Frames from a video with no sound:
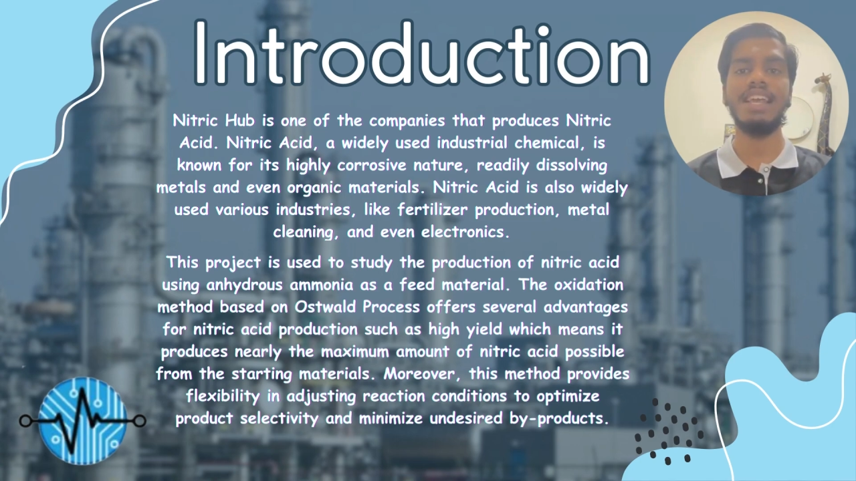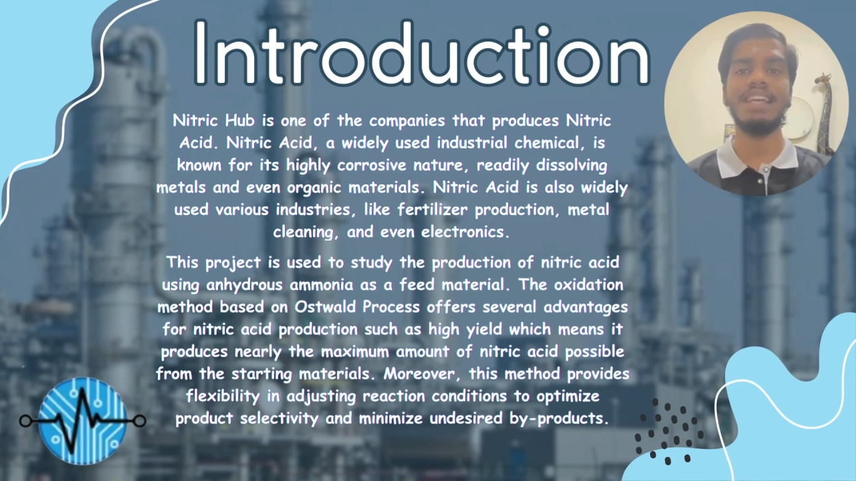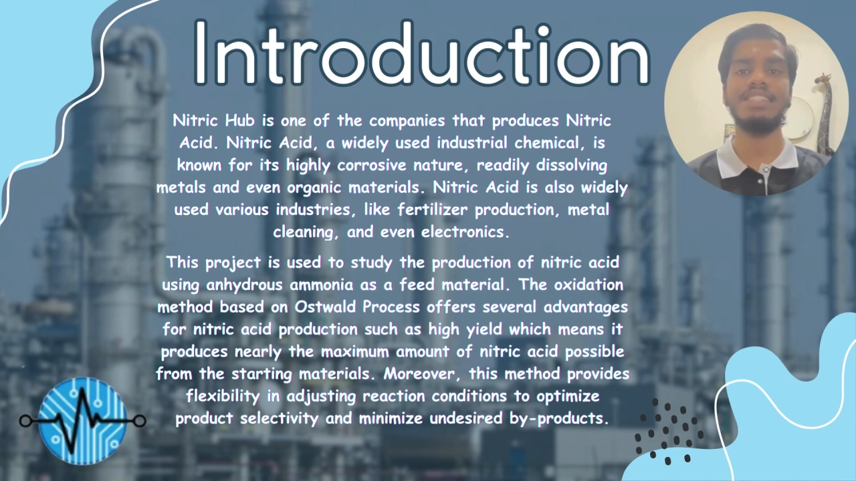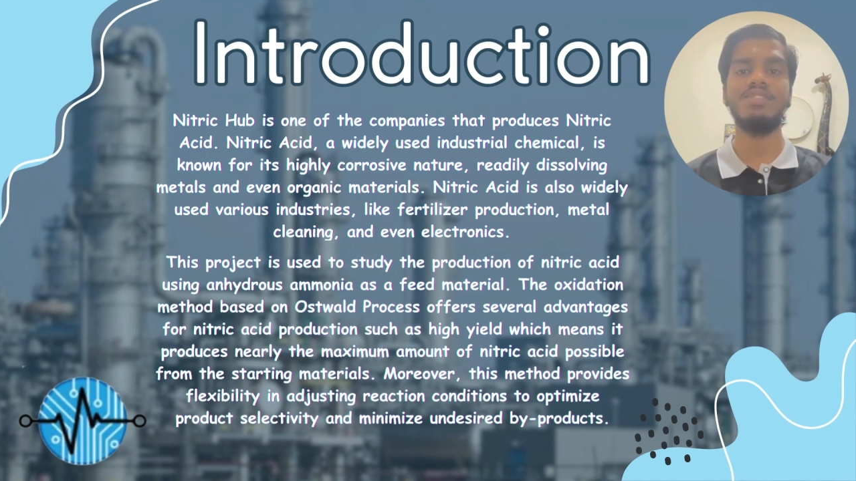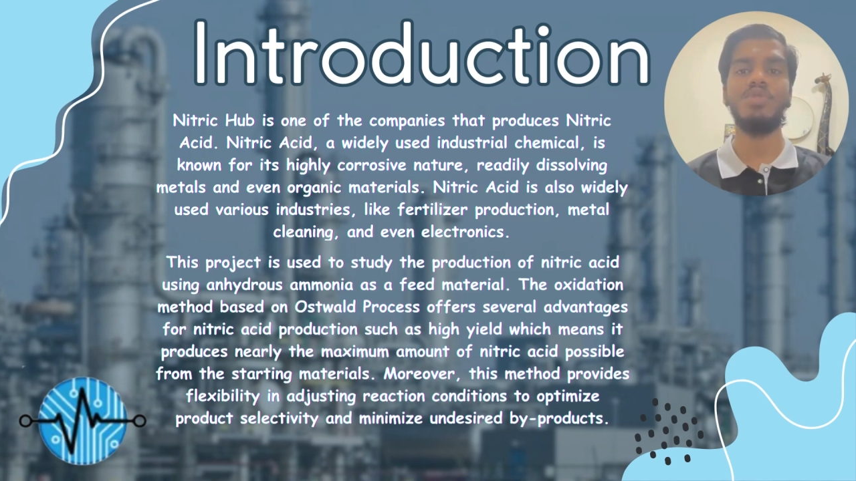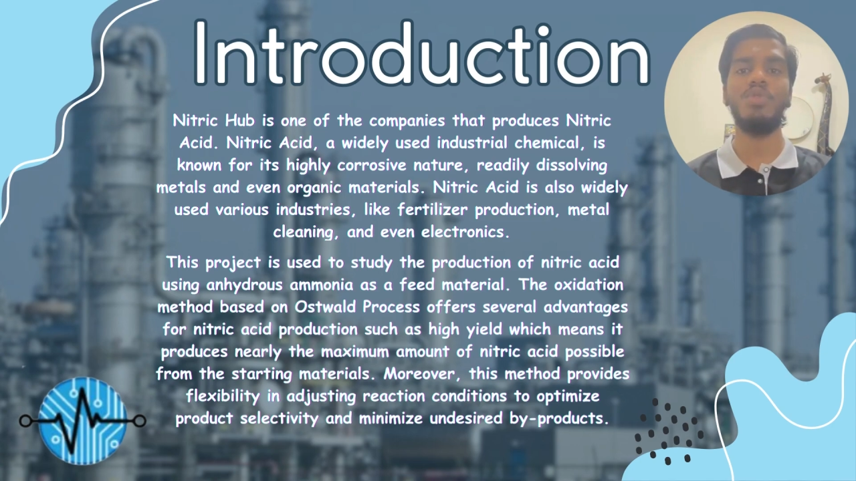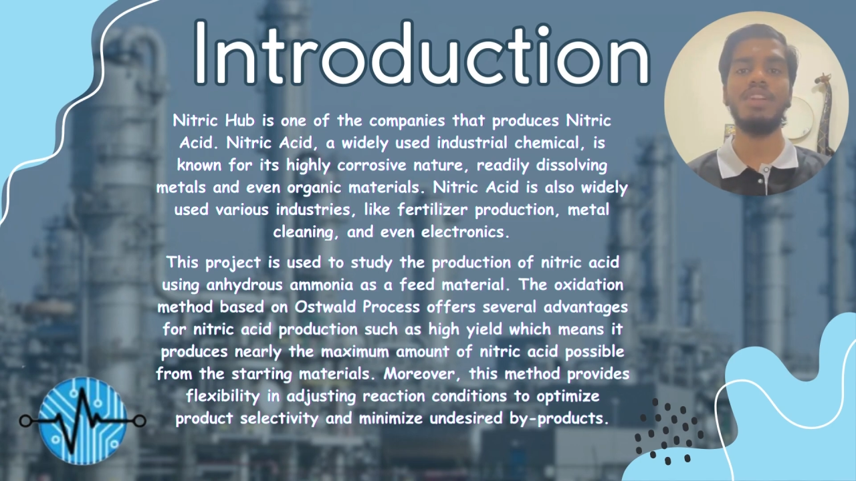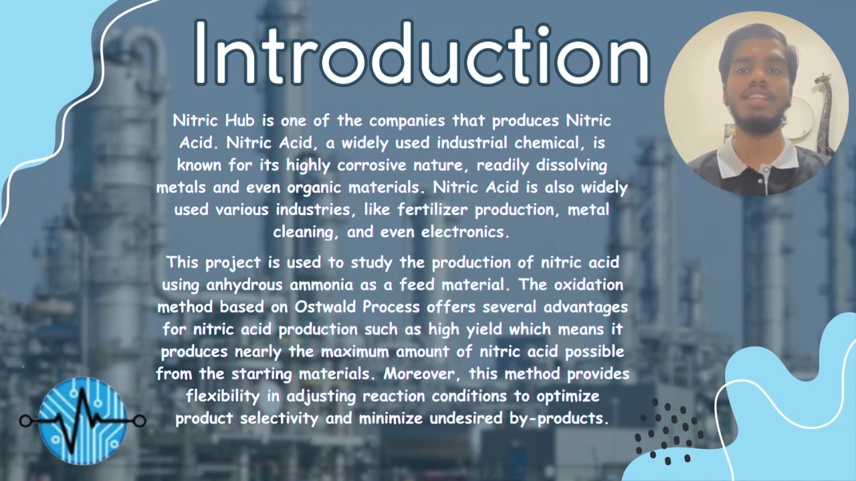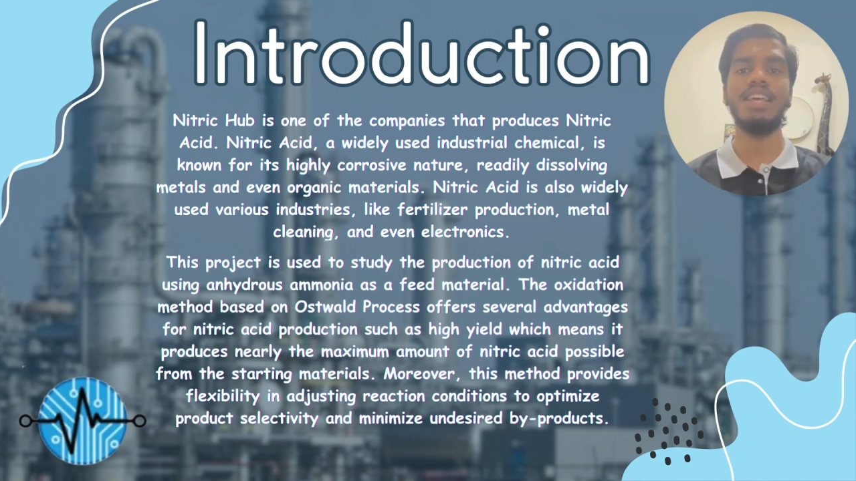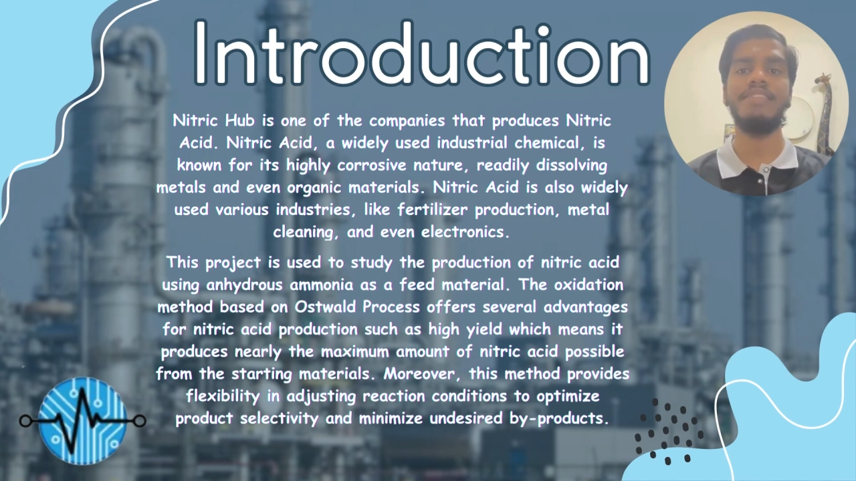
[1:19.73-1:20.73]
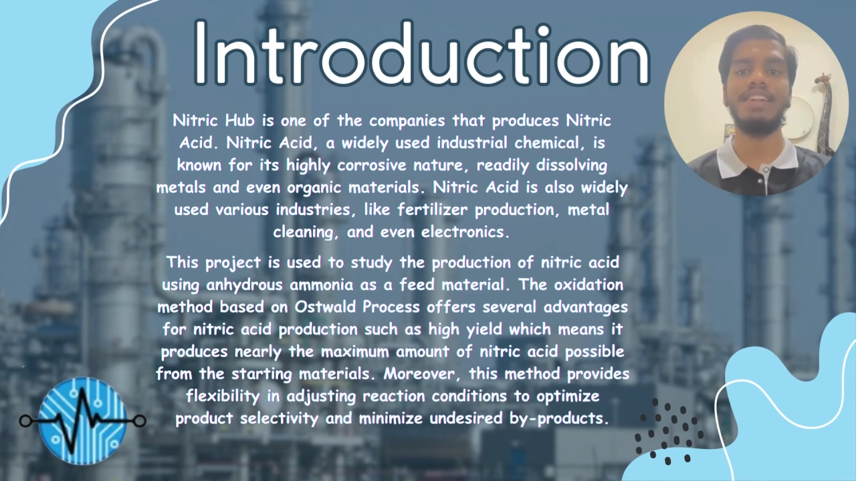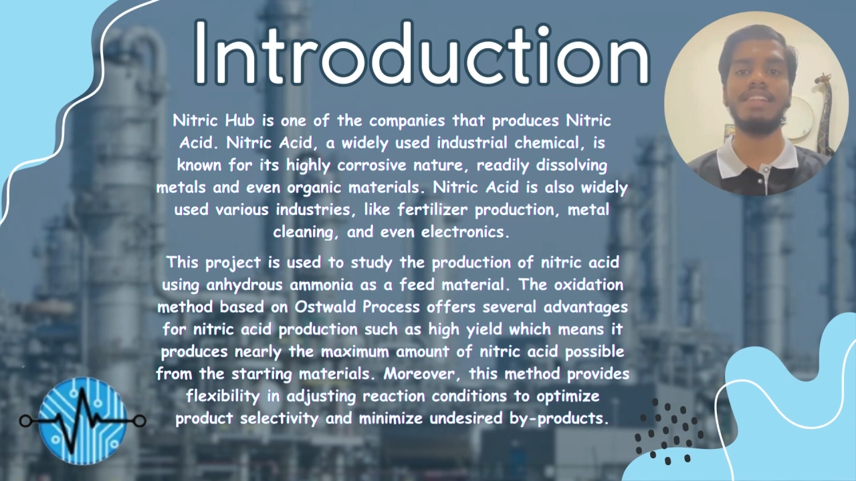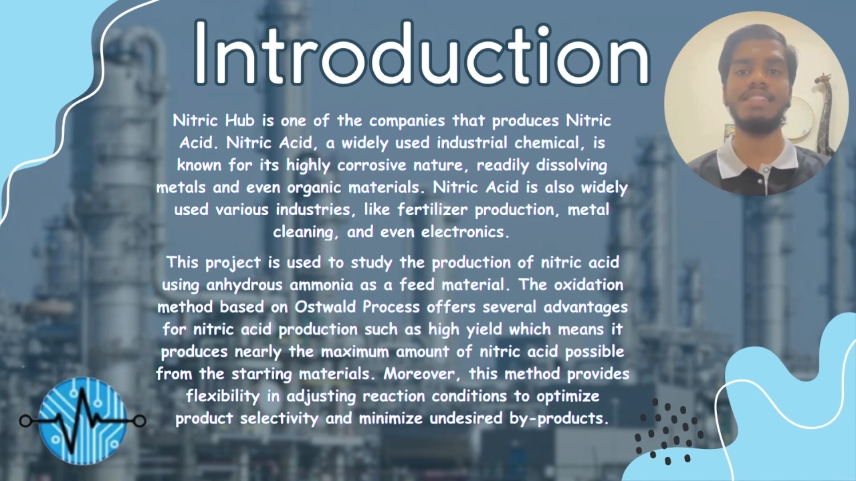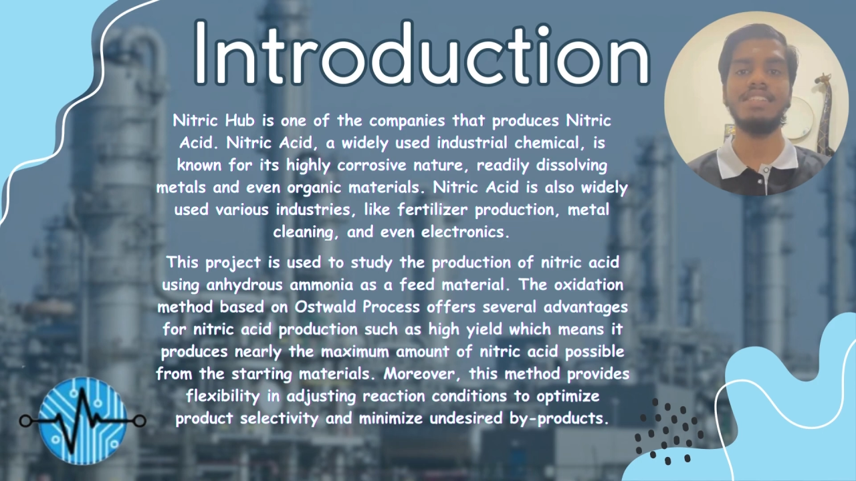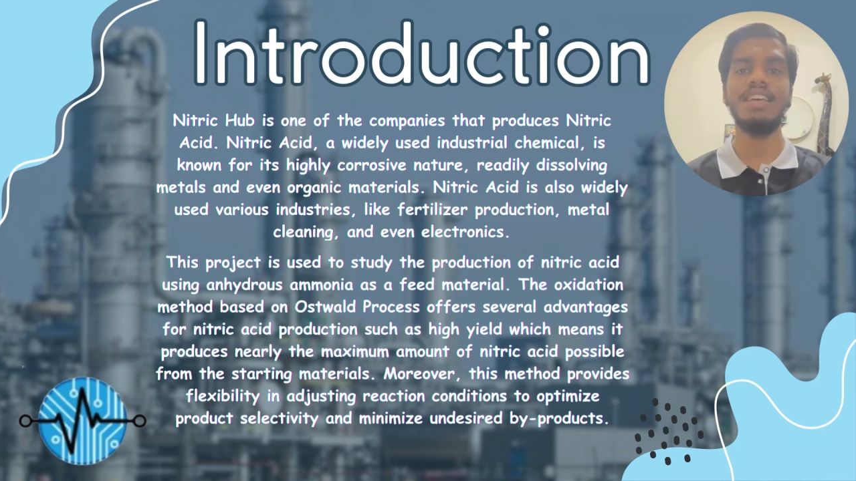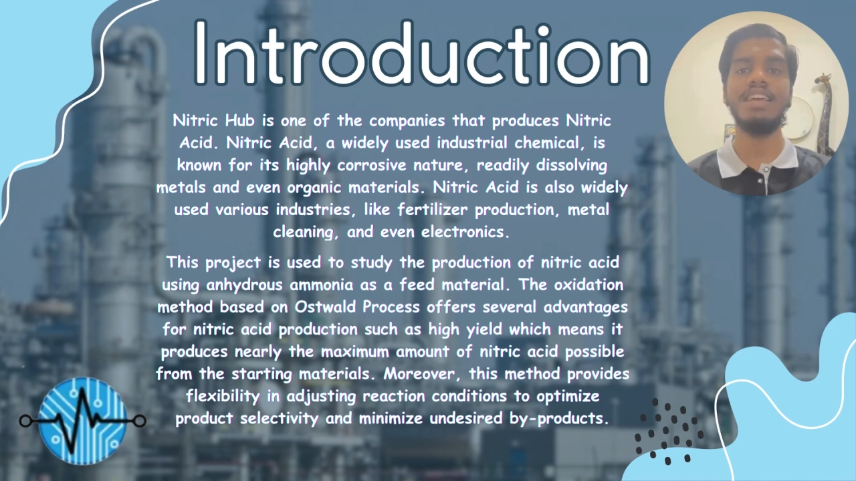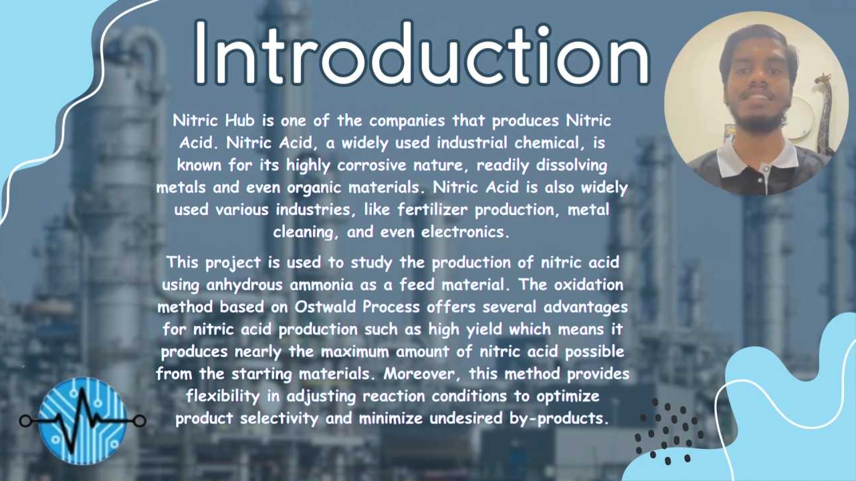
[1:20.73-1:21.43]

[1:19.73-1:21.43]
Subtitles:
has its own disadvantages,